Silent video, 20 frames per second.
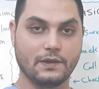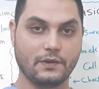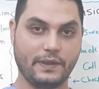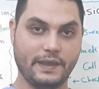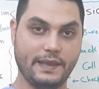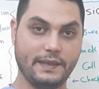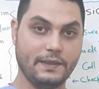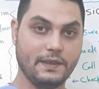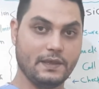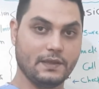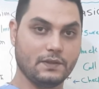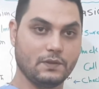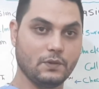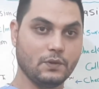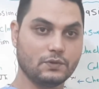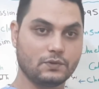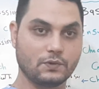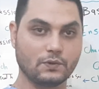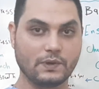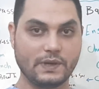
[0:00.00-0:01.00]
Okay,
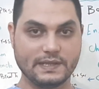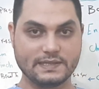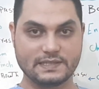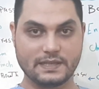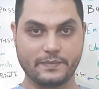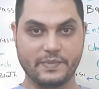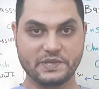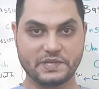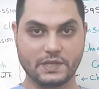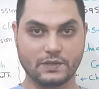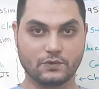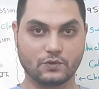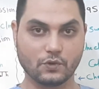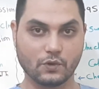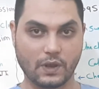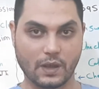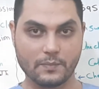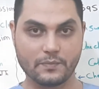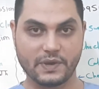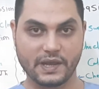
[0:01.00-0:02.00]
not to let the patient
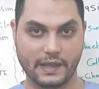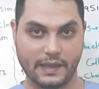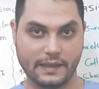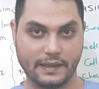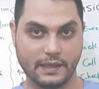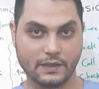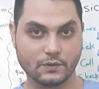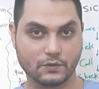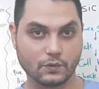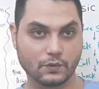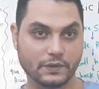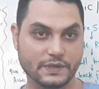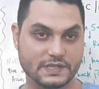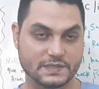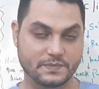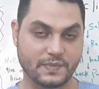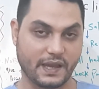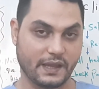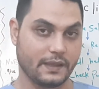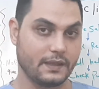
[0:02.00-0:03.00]
to come back again to
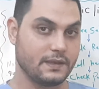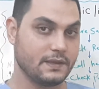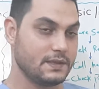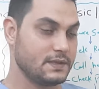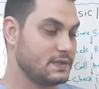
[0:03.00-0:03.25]
his back.